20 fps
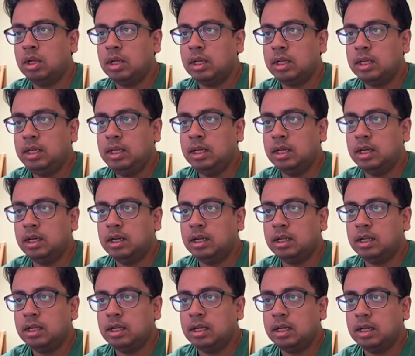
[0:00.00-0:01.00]
here
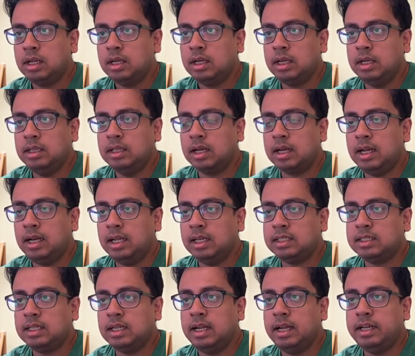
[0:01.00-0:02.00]
in the
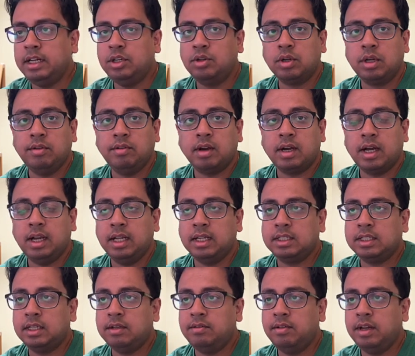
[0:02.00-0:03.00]
collection I need to give a
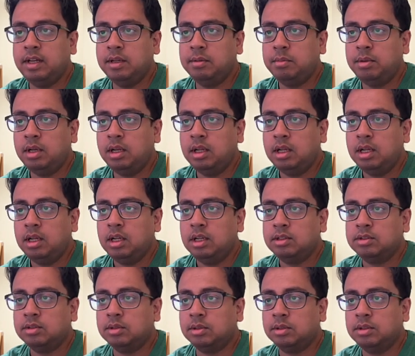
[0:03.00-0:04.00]
collection variable
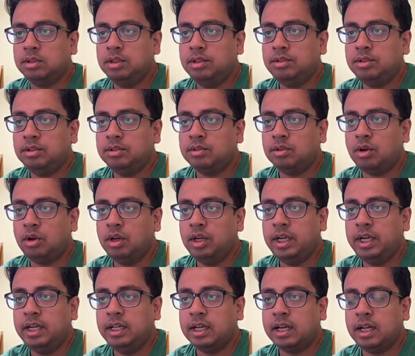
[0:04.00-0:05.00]
so this is
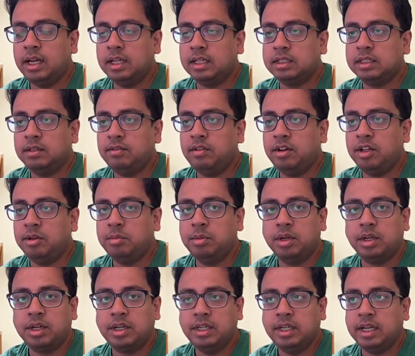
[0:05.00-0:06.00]
already a collection variable
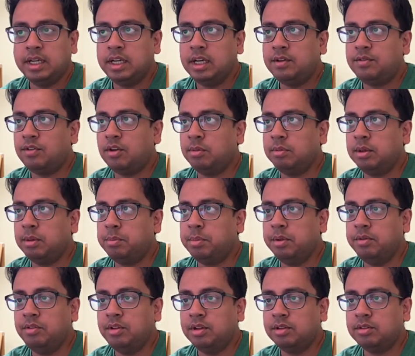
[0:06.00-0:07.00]
created from the
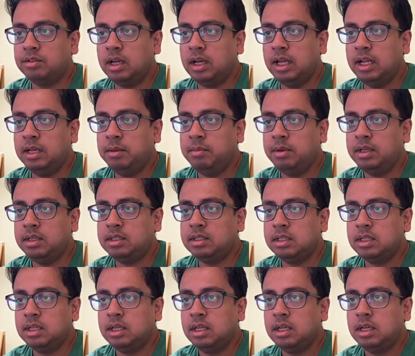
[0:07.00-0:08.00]
previous element
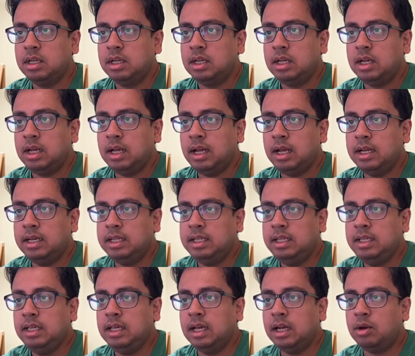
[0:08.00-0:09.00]
and
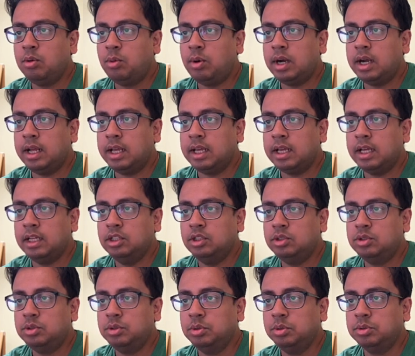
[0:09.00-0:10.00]
here what I can
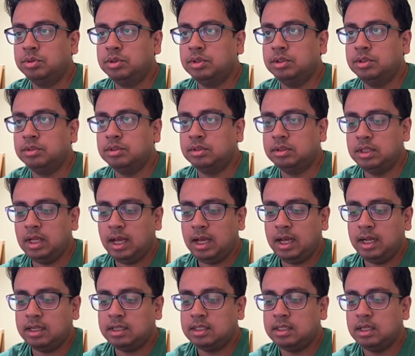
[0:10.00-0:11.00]
choose is
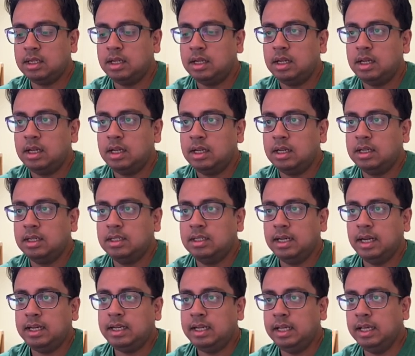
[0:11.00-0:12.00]
that
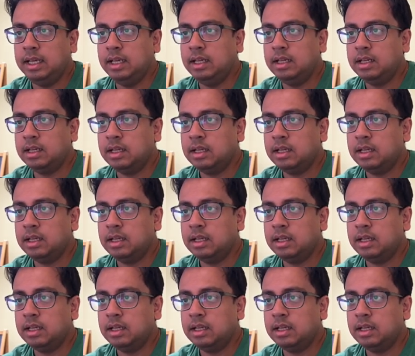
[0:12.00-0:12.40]
rating